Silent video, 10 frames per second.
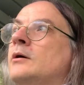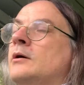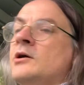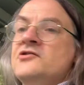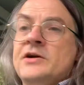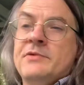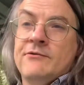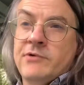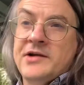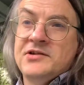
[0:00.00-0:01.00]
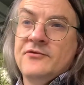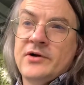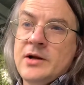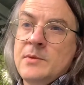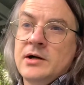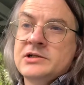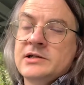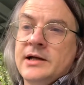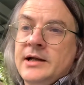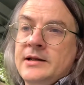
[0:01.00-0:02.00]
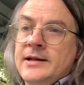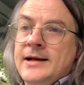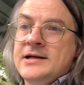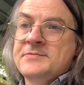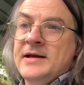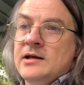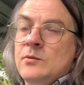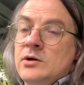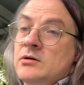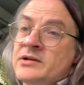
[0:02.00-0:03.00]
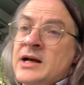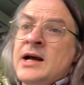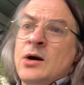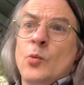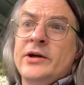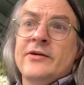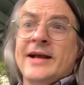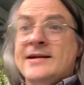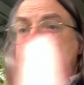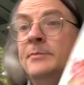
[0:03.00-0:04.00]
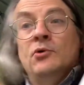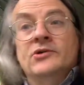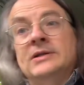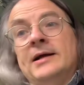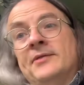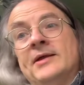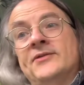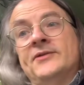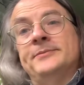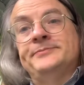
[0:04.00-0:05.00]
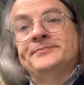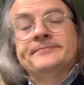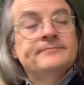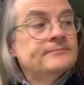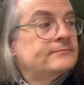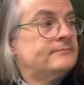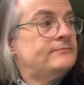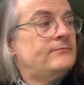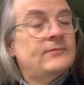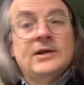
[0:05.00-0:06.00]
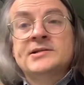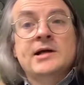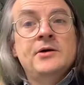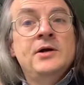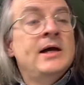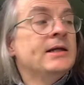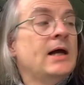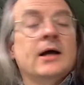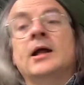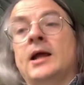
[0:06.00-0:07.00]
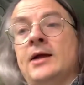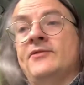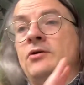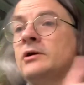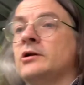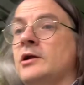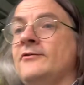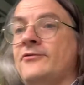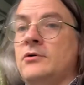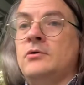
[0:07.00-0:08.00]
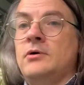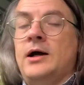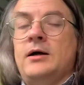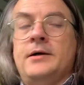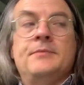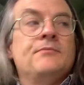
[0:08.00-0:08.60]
contemporary writing very much in the English-speaking world, we don't get to see books like this. So yeah, if you are looking for a